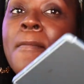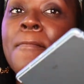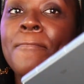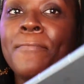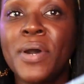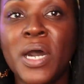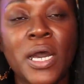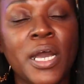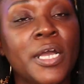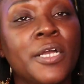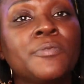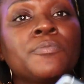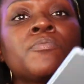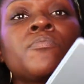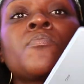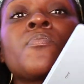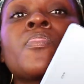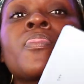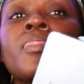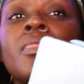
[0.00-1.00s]
But
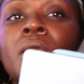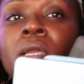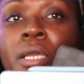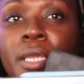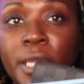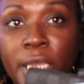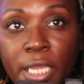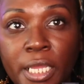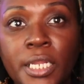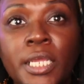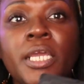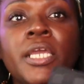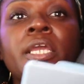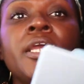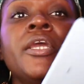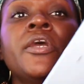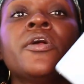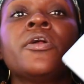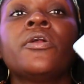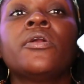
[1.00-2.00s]
in
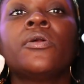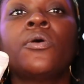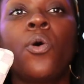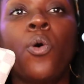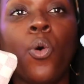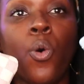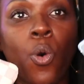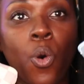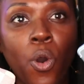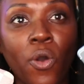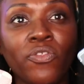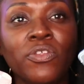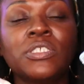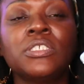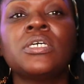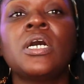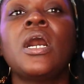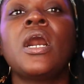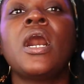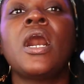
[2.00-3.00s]
here all the
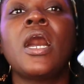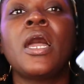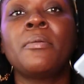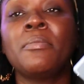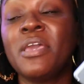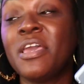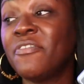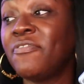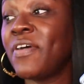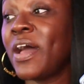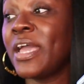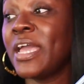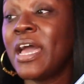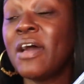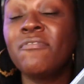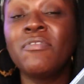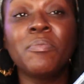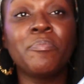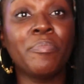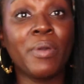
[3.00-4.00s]
time, if I
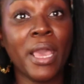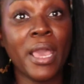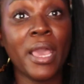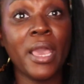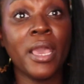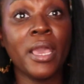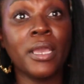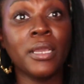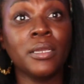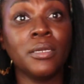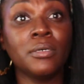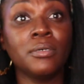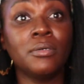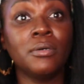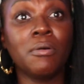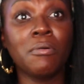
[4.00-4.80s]
have a bag,